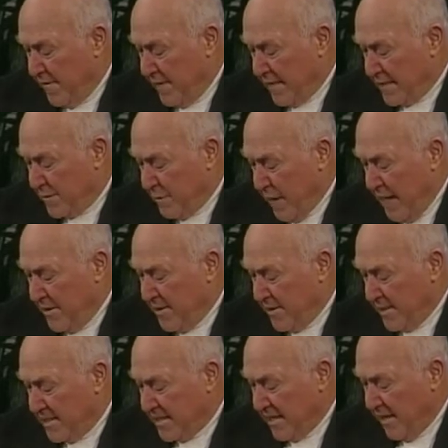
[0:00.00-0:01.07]
has made
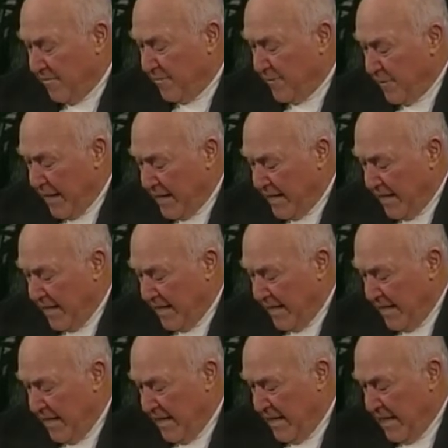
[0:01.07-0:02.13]
herself ready.
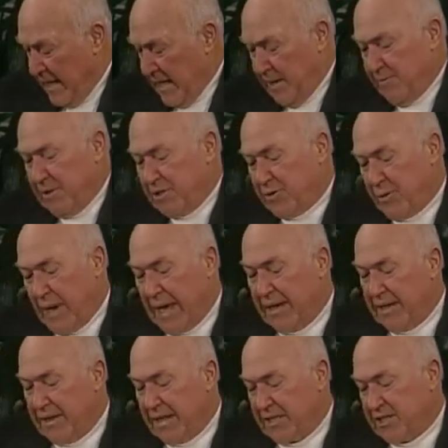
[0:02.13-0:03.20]
And it was
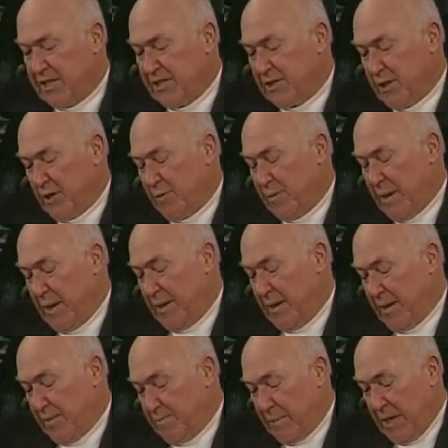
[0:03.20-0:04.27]
granted that she should
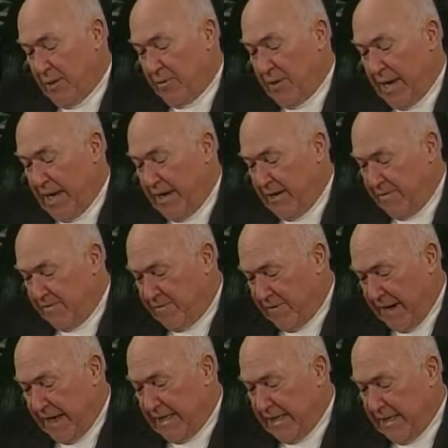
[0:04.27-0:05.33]
be arrayed in
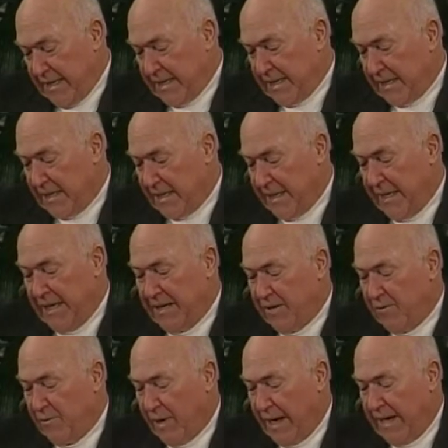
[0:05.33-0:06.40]
fine linen, clean
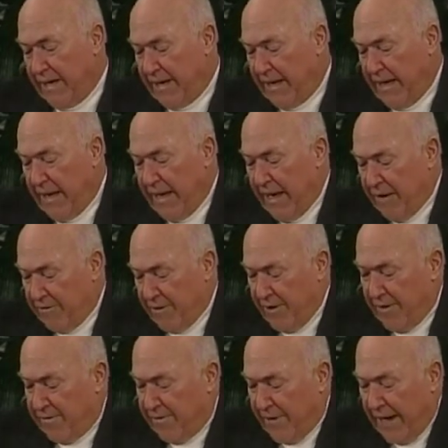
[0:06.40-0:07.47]
and white. For
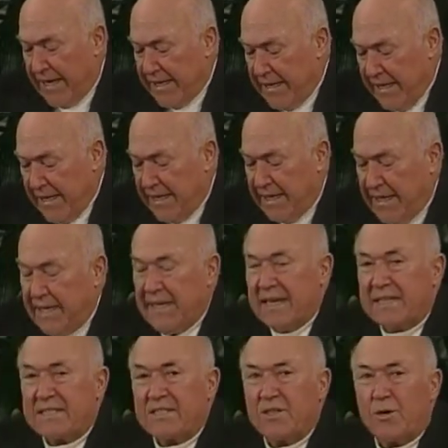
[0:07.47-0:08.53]
the fine linen
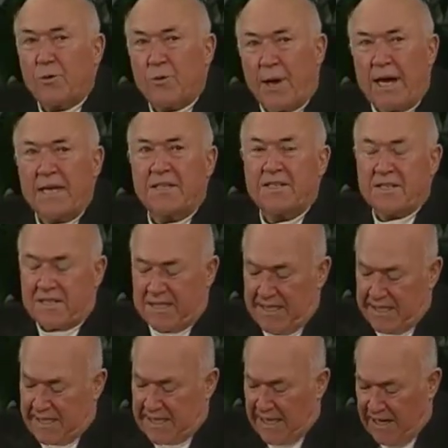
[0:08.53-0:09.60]
is the
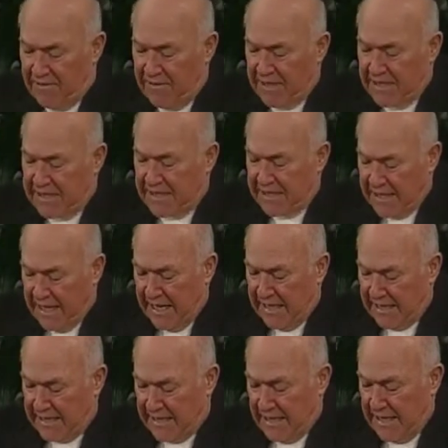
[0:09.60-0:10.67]
righteousness of the
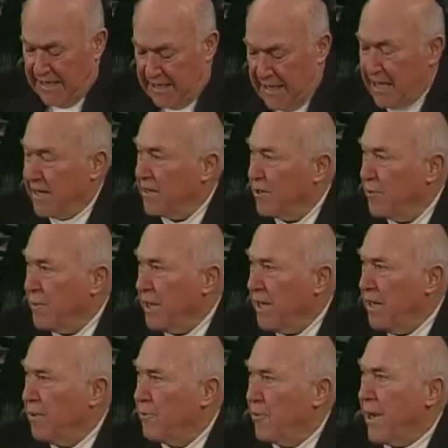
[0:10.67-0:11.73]
saints. And he said unto
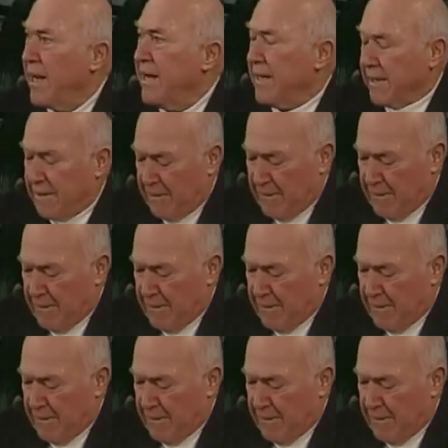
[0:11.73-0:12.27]
me, Right.